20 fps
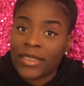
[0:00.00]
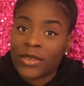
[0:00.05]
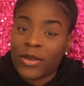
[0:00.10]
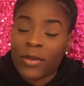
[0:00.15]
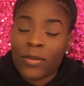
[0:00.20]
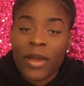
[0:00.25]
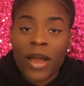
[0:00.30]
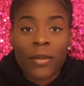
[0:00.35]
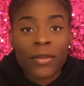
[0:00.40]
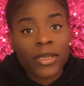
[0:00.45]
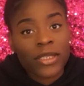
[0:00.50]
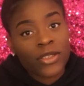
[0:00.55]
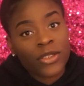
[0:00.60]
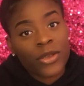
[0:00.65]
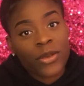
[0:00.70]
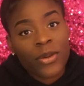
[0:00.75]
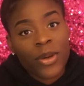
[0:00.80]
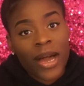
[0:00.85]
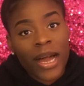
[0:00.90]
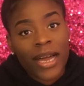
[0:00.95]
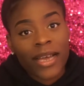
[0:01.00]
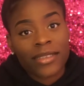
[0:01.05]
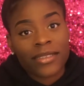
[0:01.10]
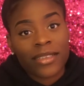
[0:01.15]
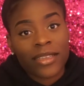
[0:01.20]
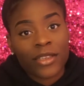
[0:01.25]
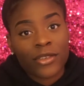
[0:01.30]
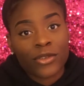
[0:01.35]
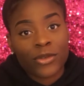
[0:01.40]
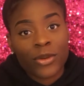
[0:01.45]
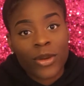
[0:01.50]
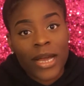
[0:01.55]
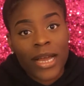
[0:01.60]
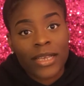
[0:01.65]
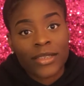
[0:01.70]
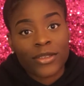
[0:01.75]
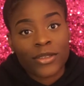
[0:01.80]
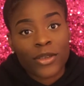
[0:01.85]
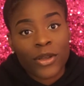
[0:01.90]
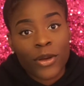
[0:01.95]
So I'm coming to you guys to let you
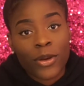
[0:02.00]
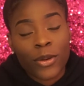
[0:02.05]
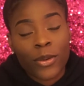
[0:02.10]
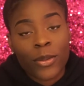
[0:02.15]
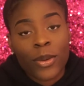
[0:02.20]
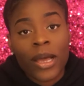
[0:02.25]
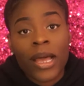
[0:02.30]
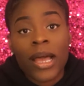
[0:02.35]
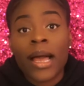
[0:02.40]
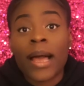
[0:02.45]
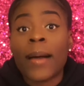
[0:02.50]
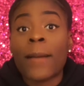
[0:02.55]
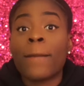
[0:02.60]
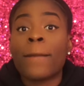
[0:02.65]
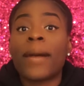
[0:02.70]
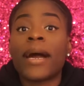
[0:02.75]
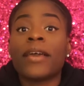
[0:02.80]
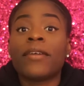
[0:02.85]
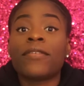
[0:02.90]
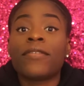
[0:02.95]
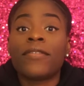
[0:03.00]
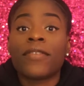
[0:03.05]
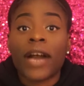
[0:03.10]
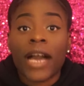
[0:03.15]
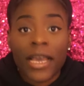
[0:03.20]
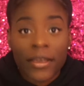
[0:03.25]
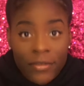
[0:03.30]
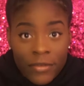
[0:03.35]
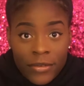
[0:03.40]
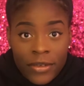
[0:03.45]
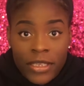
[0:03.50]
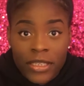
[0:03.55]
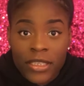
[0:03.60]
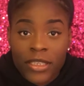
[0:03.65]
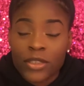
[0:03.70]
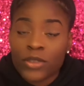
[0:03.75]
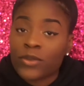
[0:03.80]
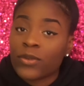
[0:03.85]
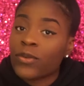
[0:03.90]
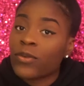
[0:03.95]
guys know my 5
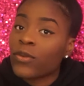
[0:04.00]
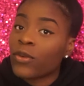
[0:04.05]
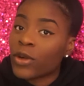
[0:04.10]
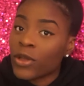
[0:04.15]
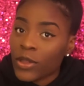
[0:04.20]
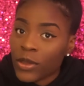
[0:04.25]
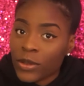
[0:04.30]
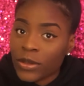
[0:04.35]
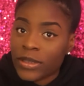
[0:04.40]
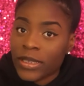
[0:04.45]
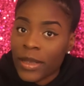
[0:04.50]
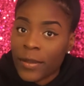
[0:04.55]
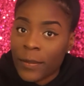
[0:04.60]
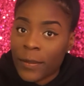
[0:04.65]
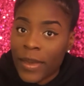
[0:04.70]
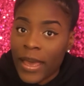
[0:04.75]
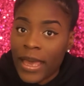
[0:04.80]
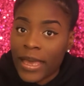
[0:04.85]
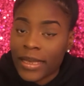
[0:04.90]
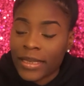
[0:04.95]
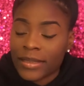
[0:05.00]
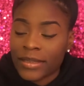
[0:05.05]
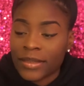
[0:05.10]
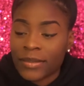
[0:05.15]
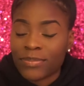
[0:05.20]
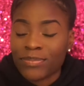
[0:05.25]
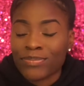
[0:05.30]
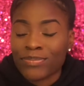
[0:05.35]
reasons for those setbacks